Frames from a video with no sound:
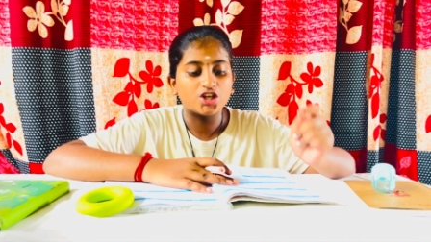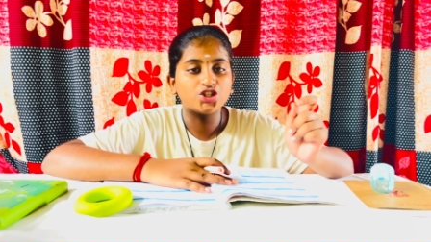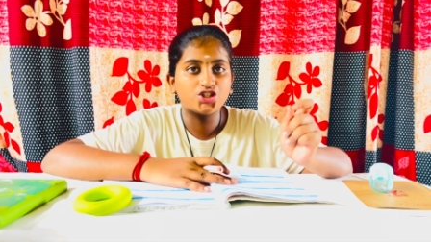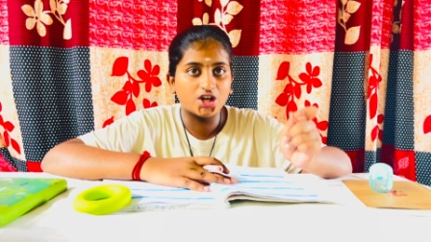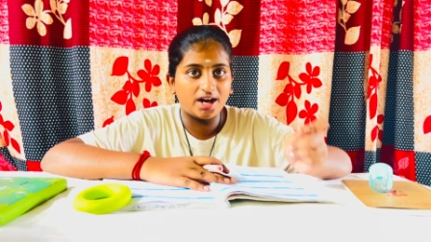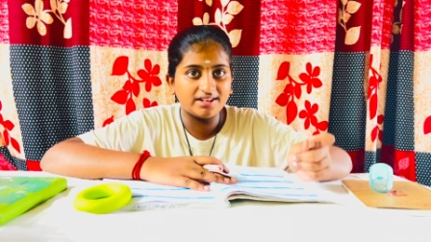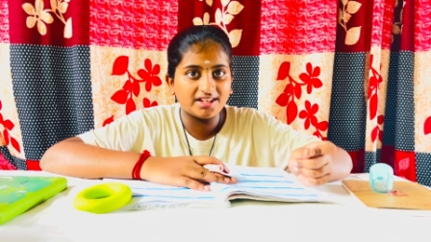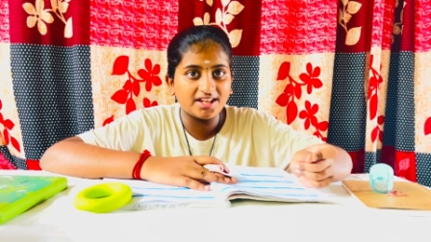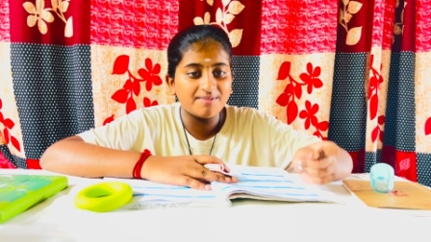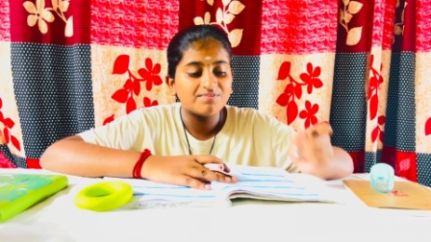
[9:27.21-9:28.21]

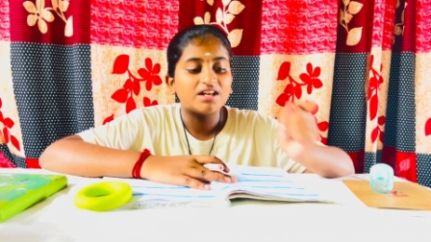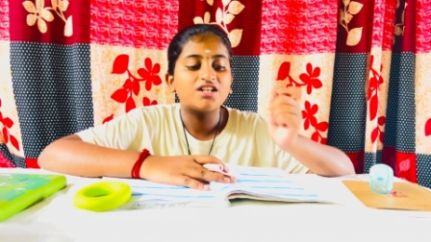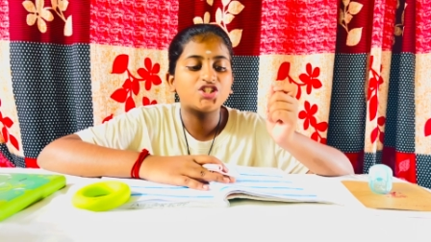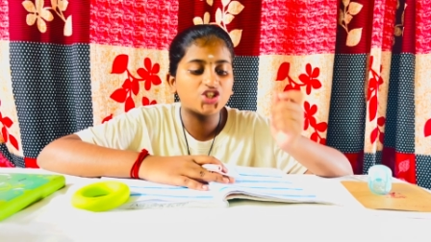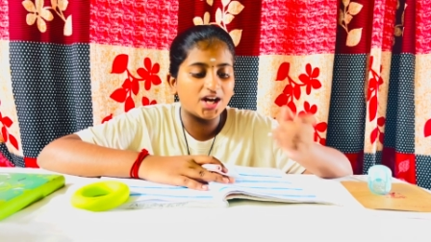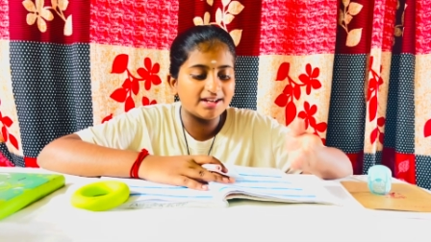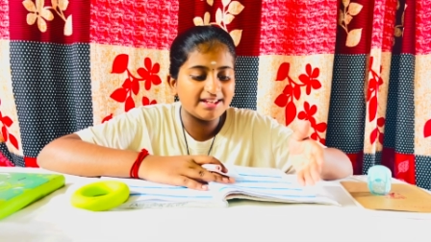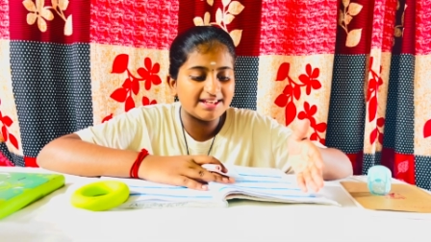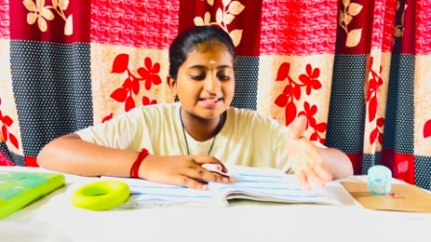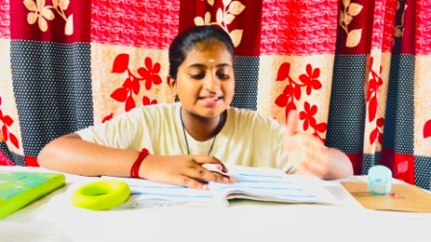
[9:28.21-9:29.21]
Journey,
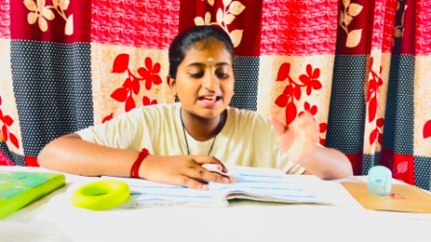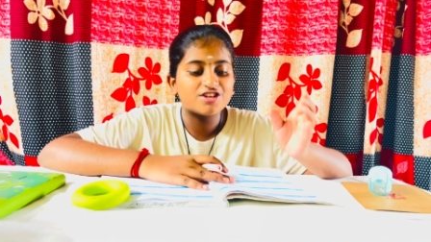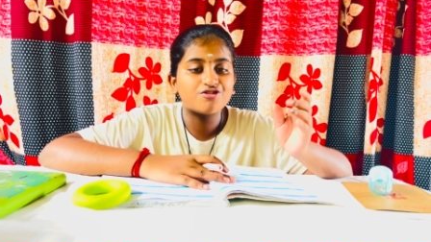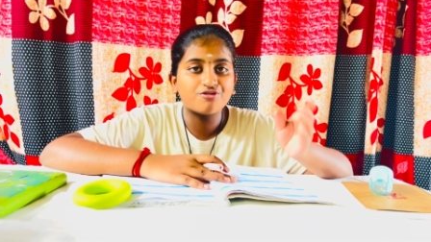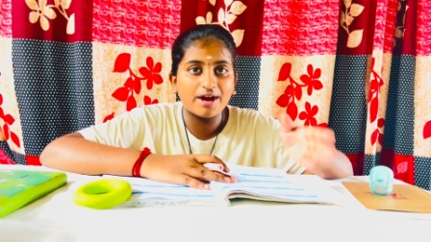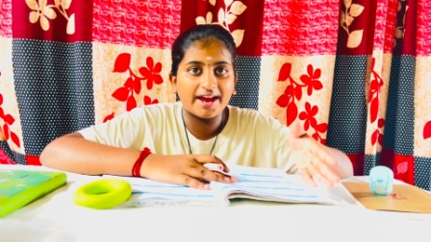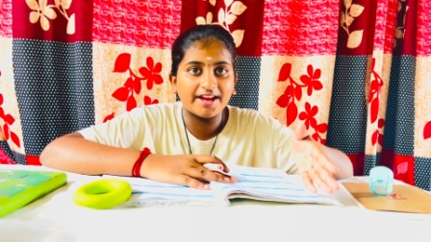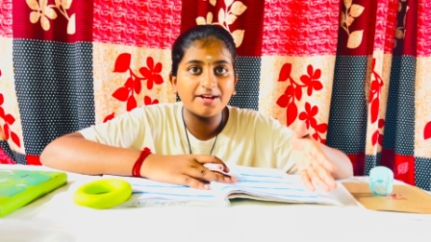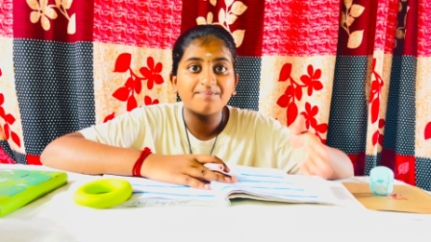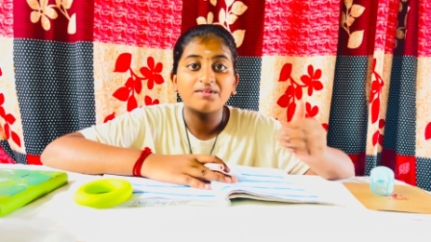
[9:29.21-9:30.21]
journeys.
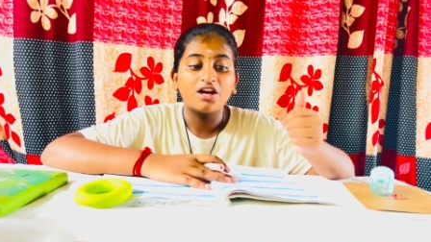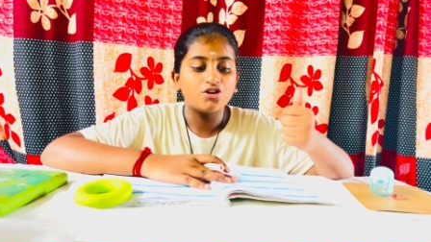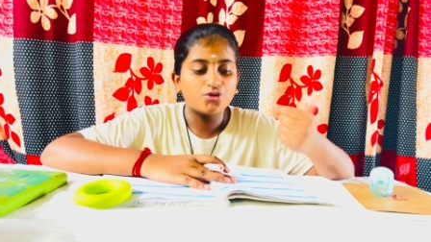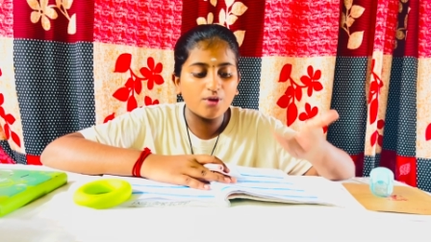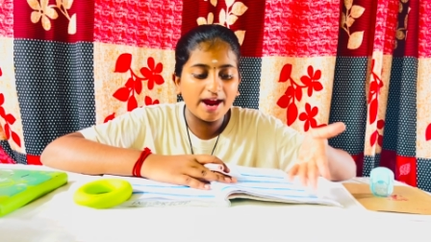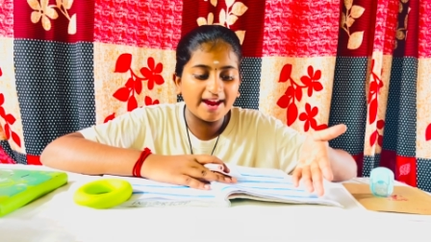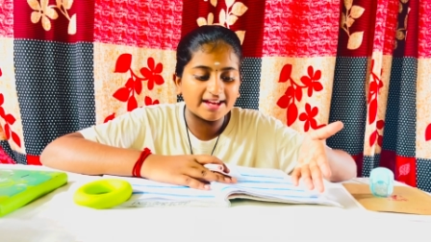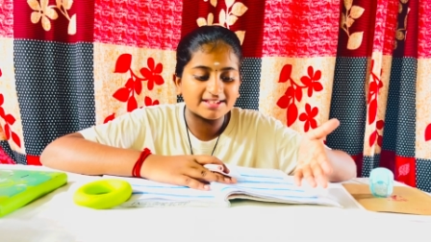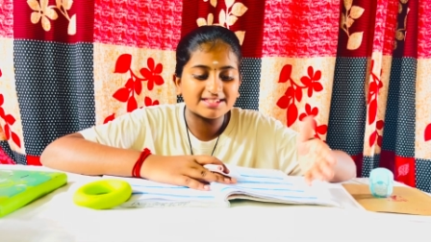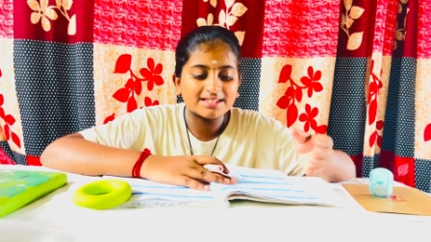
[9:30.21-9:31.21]
Tray,
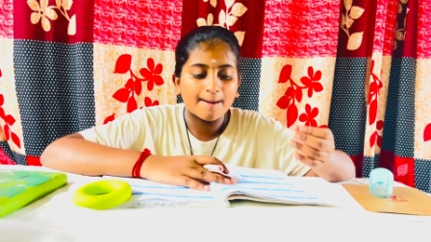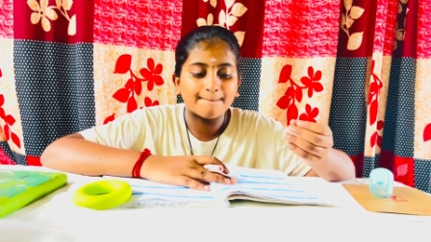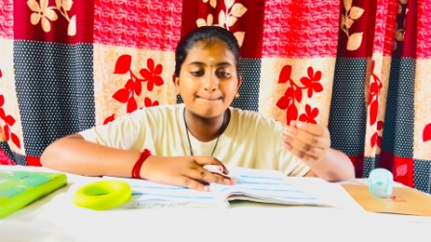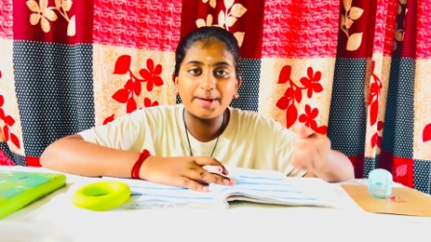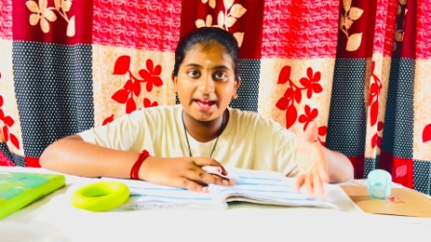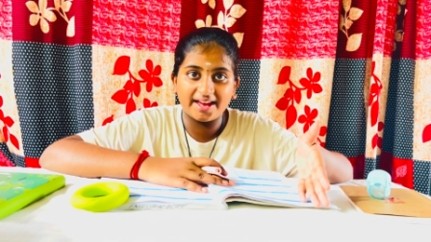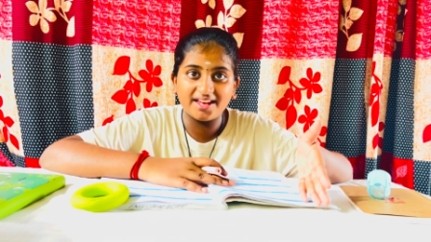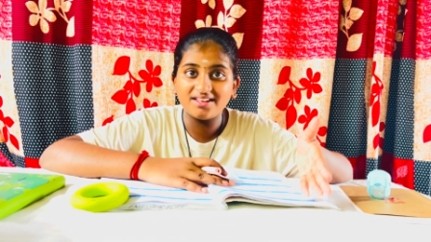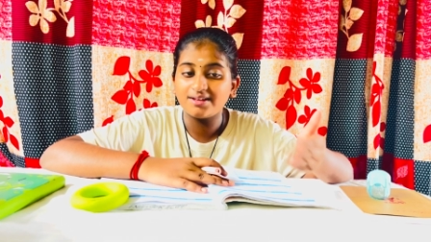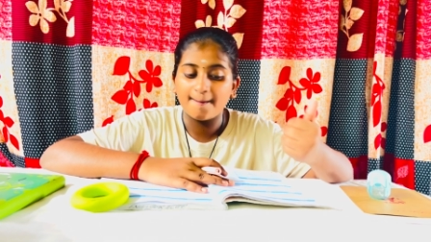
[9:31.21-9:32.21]
trays.
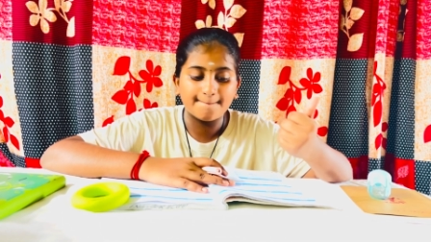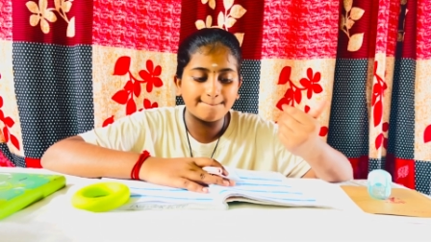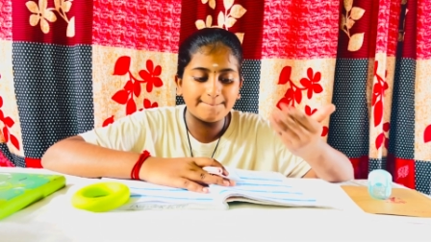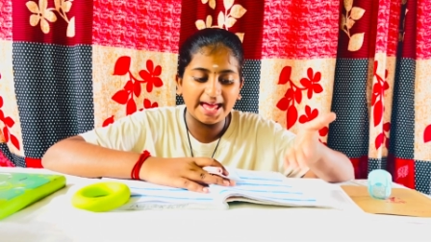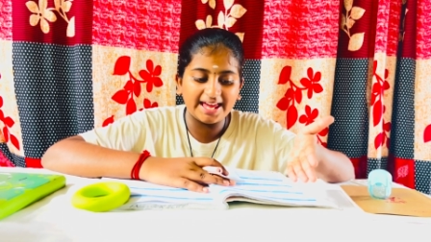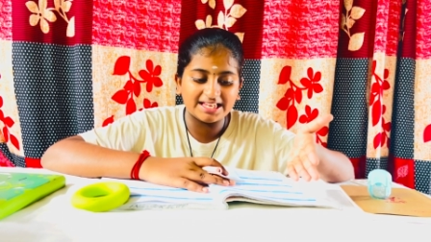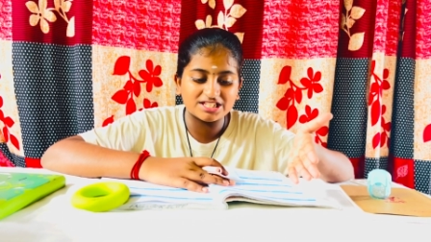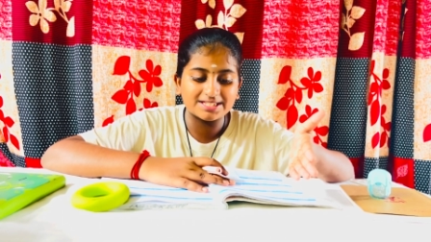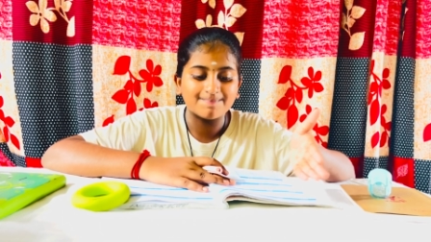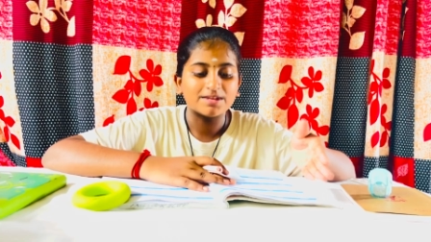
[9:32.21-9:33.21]
Bay, bays.